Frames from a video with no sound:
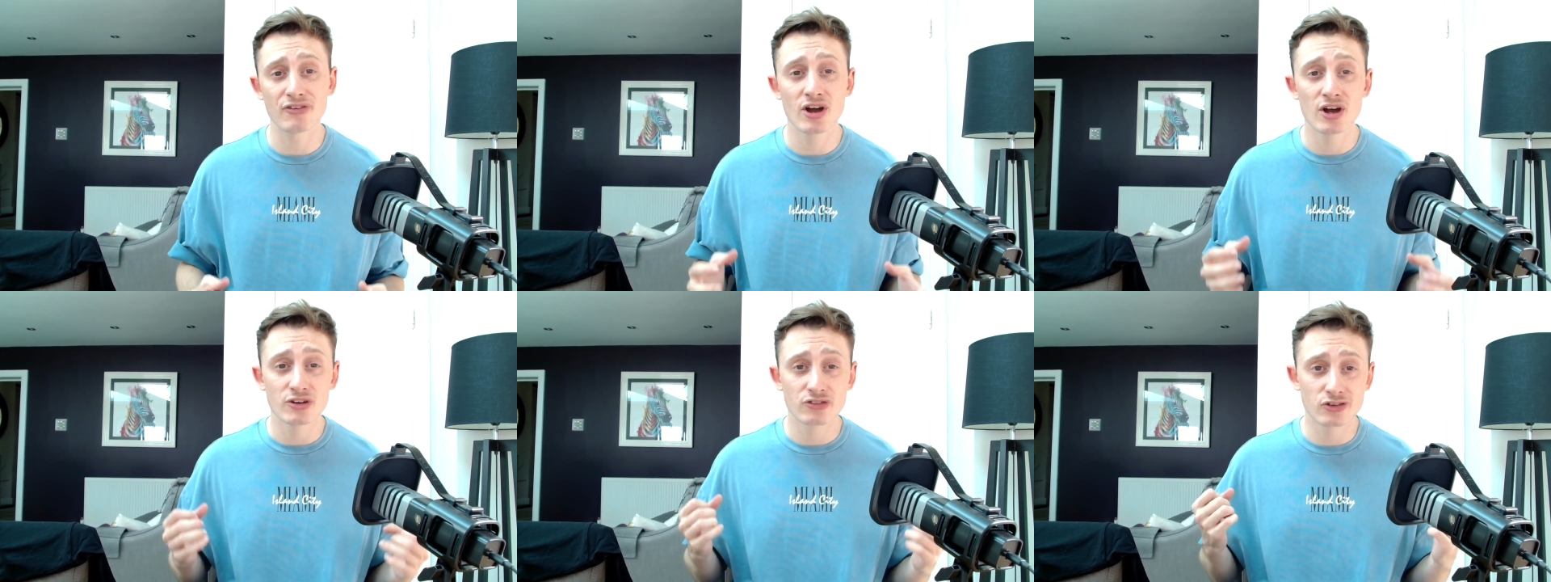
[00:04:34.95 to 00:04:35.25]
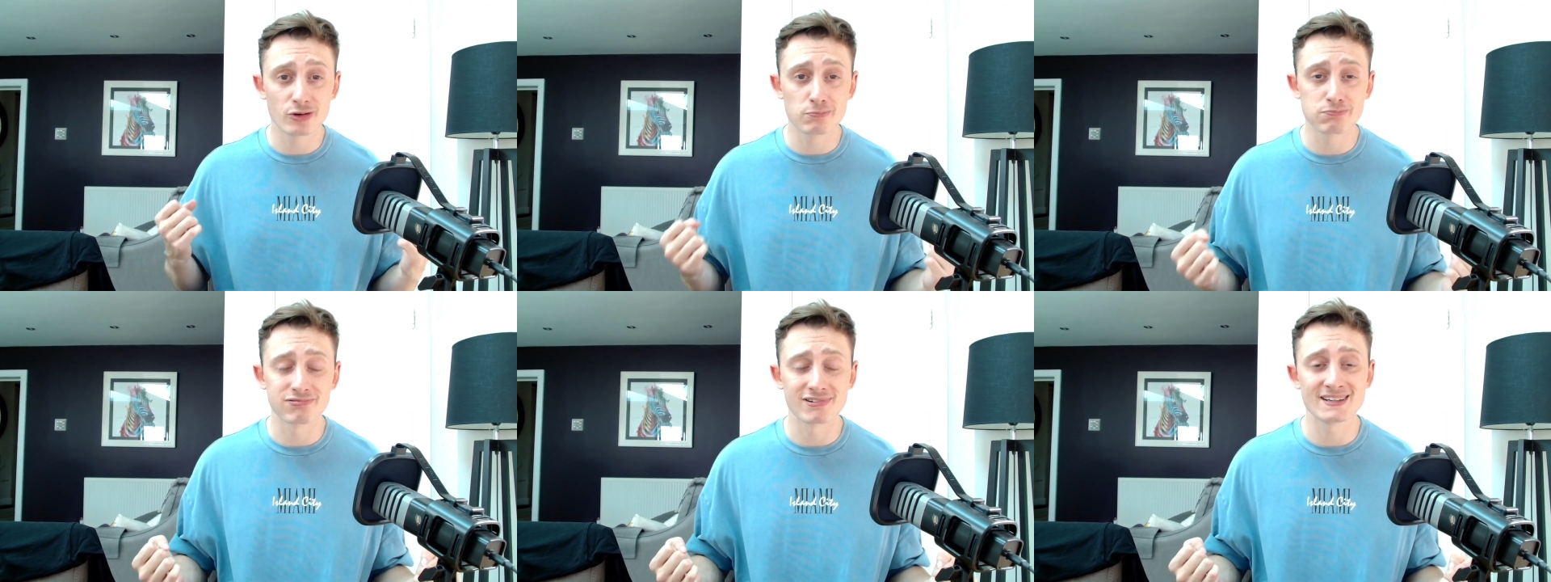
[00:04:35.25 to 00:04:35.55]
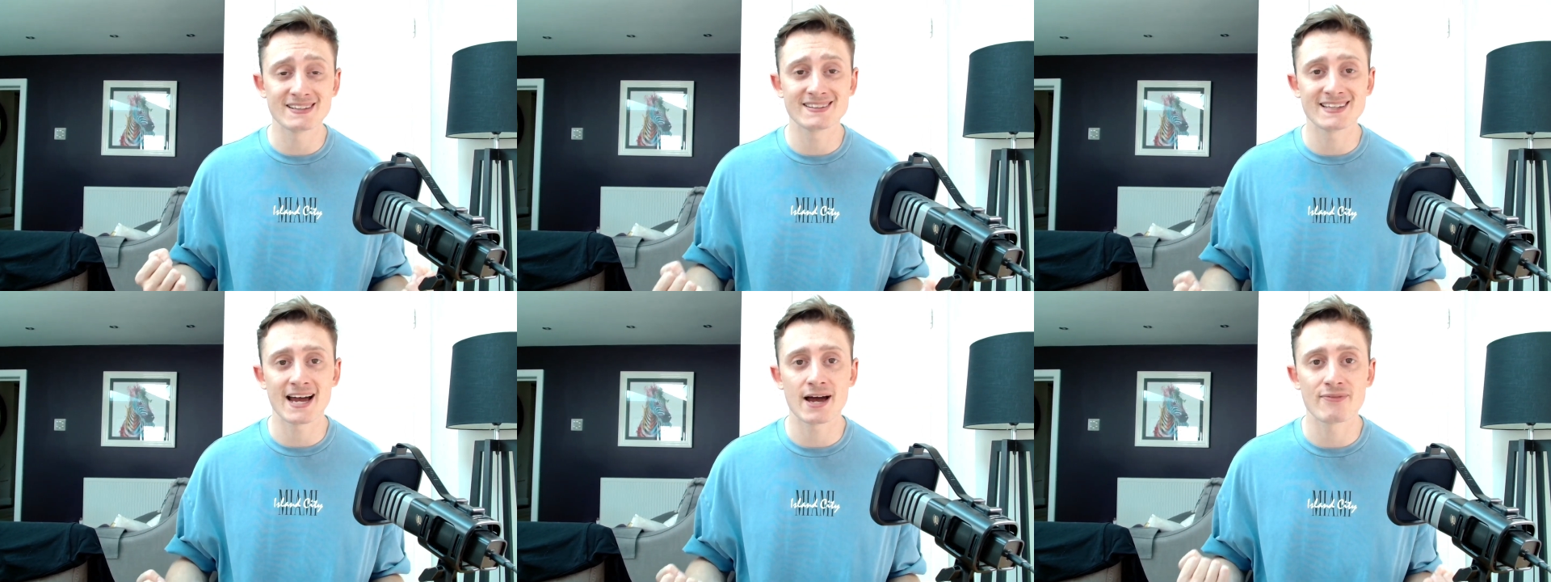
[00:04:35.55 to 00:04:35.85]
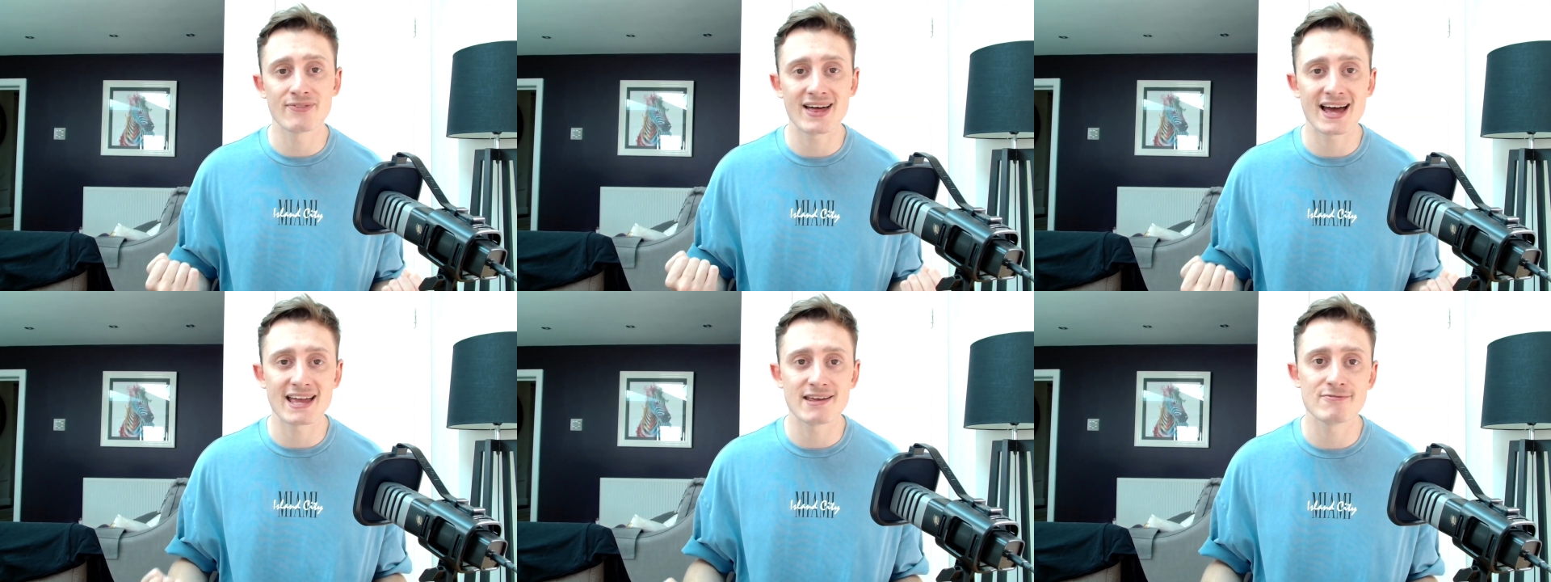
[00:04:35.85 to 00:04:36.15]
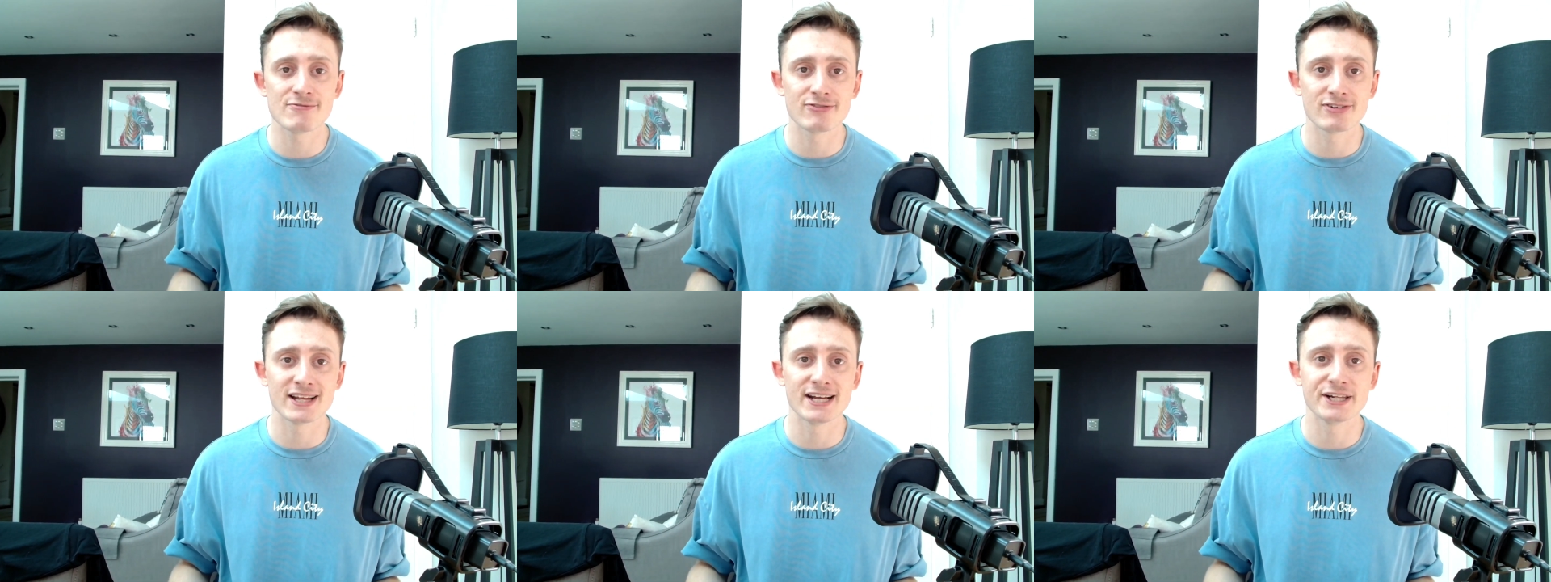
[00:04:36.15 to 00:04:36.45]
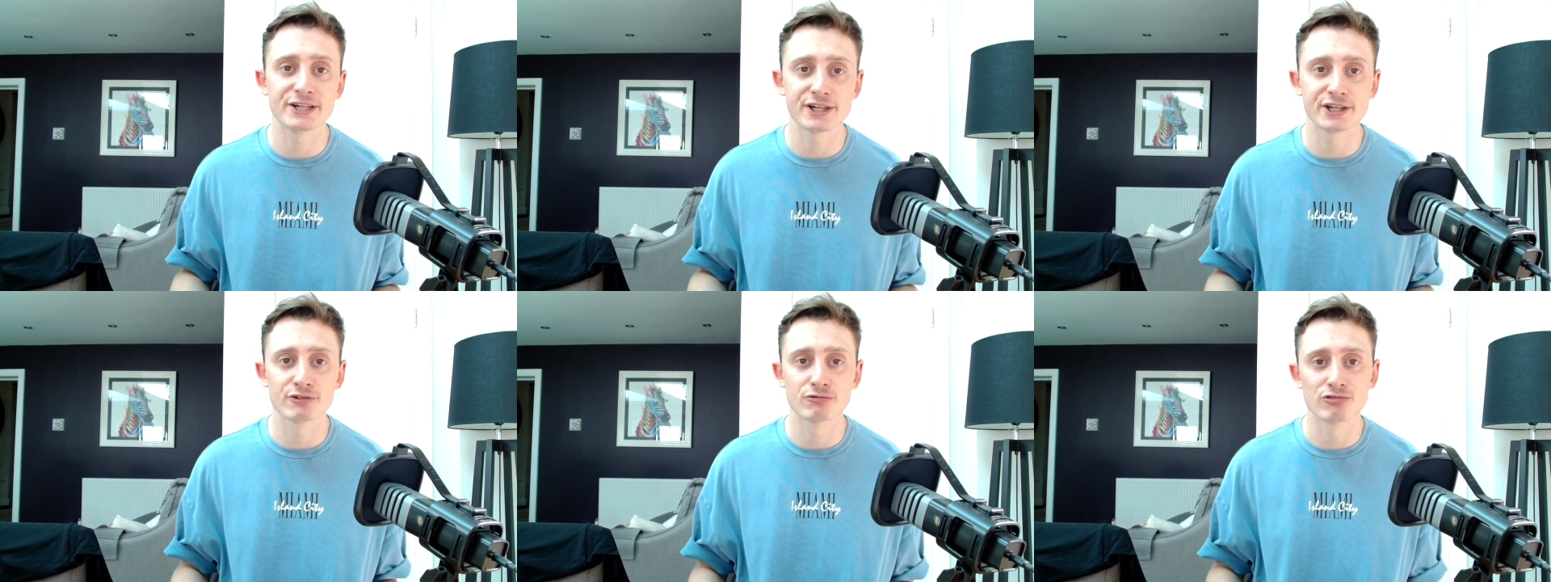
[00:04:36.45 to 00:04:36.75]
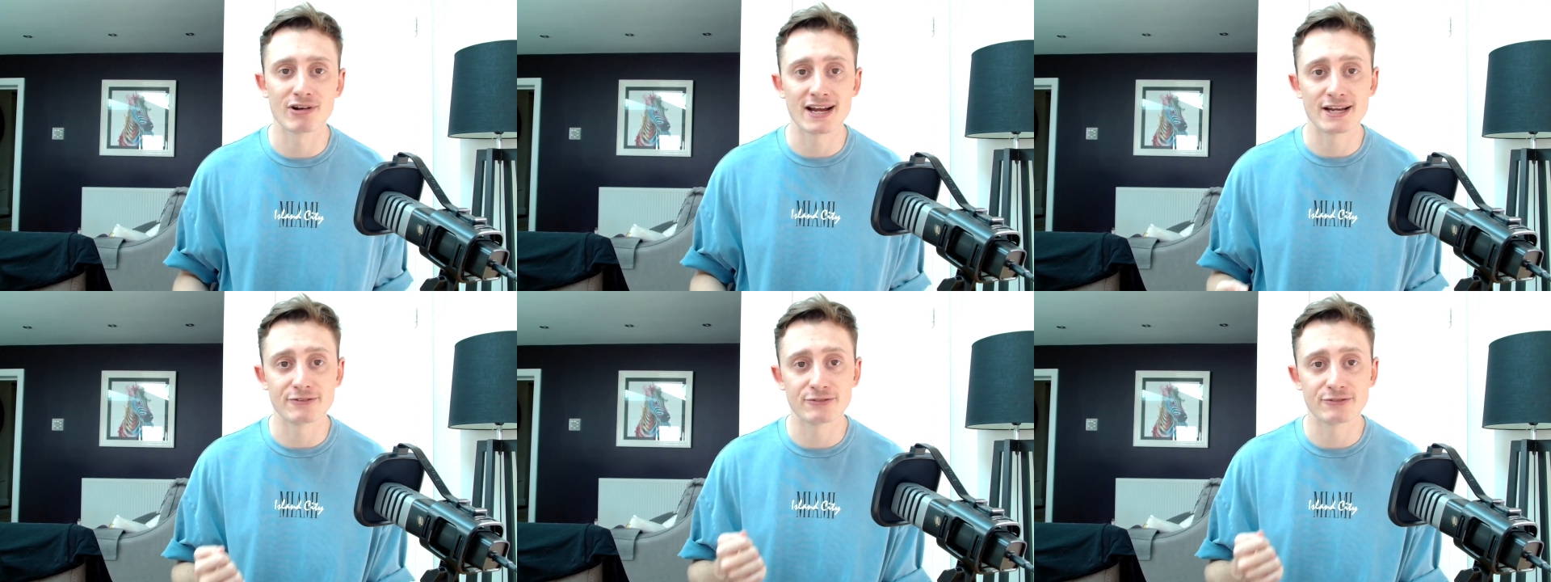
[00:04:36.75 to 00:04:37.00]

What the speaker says: to bring down that inflation rate